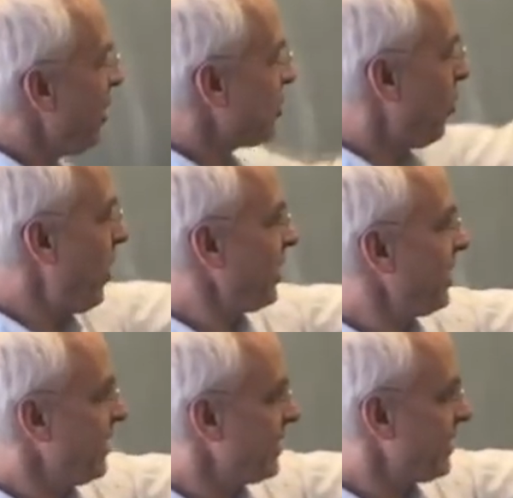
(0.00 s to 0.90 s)
So what
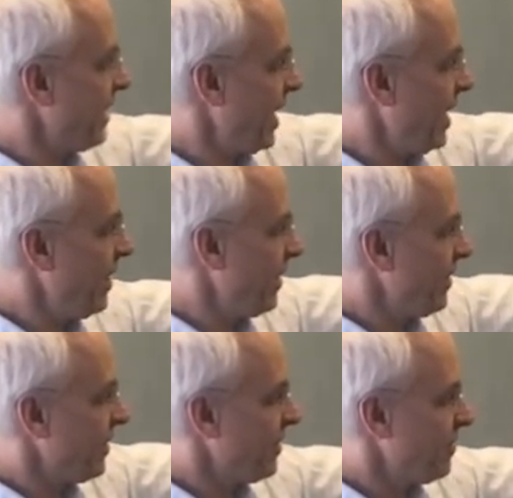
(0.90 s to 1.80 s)
is the
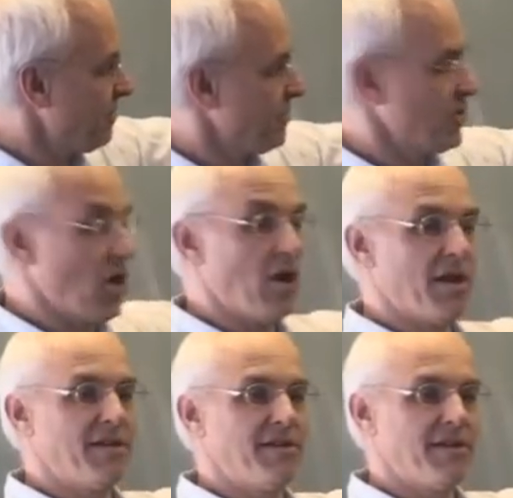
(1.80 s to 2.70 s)

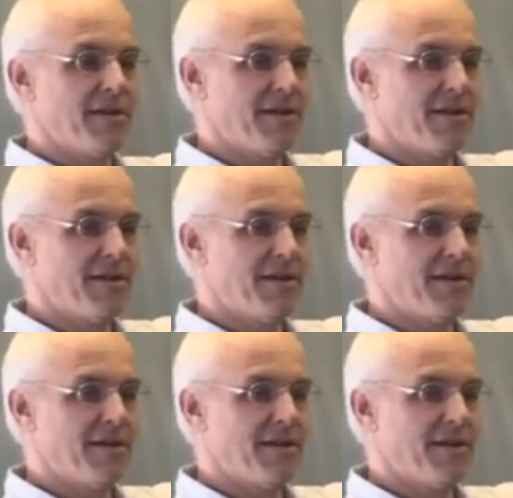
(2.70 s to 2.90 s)
solid